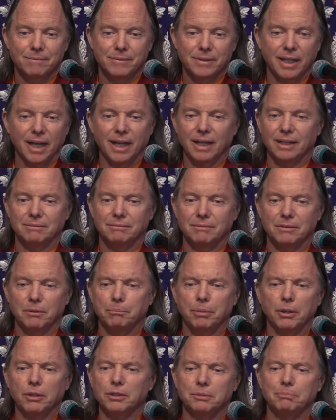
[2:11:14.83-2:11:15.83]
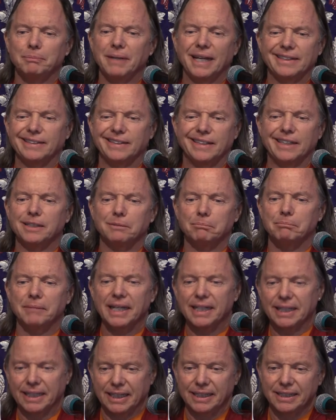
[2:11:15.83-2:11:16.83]
Yeah, the postman didn't
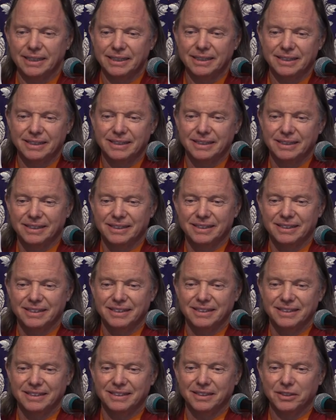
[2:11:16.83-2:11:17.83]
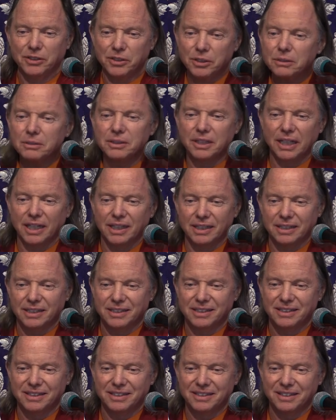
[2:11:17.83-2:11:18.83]
make it. You did.
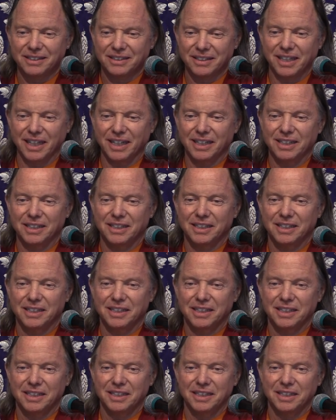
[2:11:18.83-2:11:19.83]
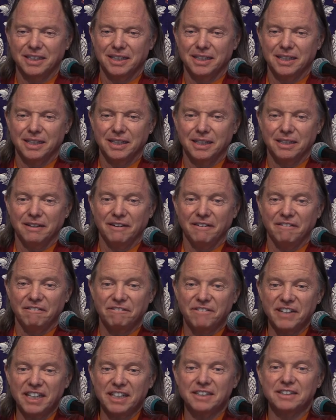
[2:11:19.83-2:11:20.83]
Okay?
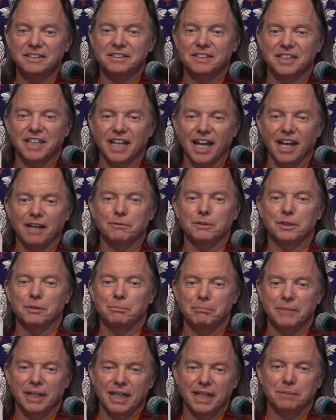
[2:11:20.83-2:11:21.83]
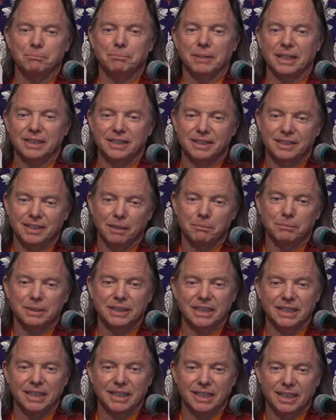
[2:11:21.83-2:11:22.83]
Fingers that were made by
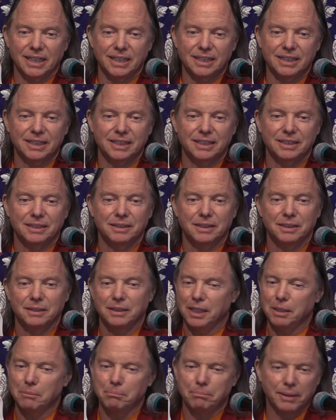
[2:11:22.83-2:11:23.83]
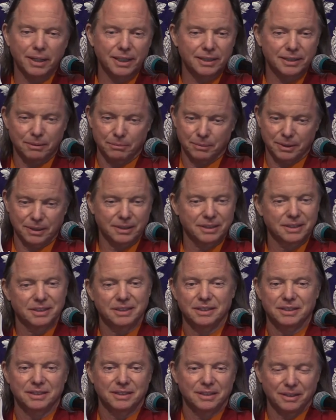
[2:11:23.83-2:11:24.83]
somebody else, impossible.
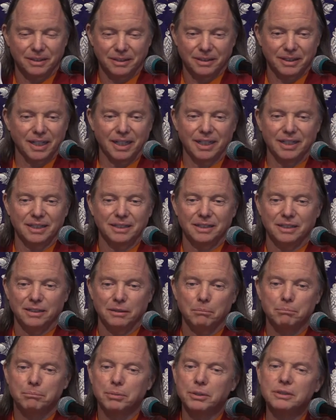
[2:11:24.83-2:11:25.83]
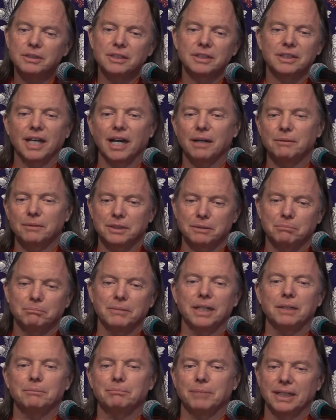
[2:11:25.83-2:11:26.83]
Okay? Buddha that was
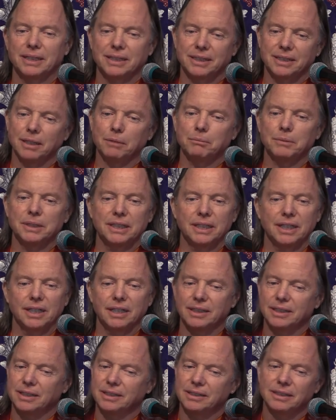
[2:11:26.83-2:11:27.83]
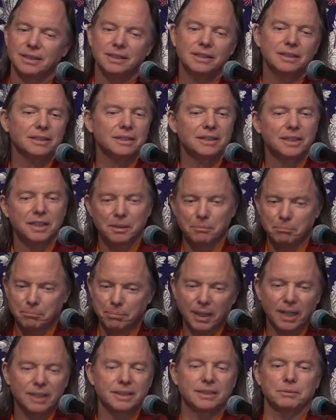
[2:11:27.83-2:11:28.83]
made by somebody else,
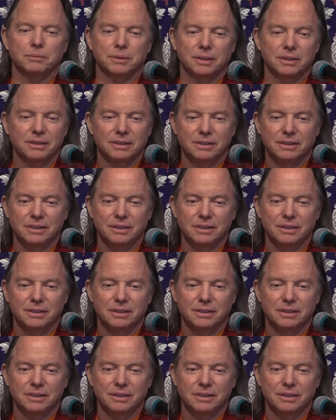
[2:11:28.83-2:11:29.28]
impossible.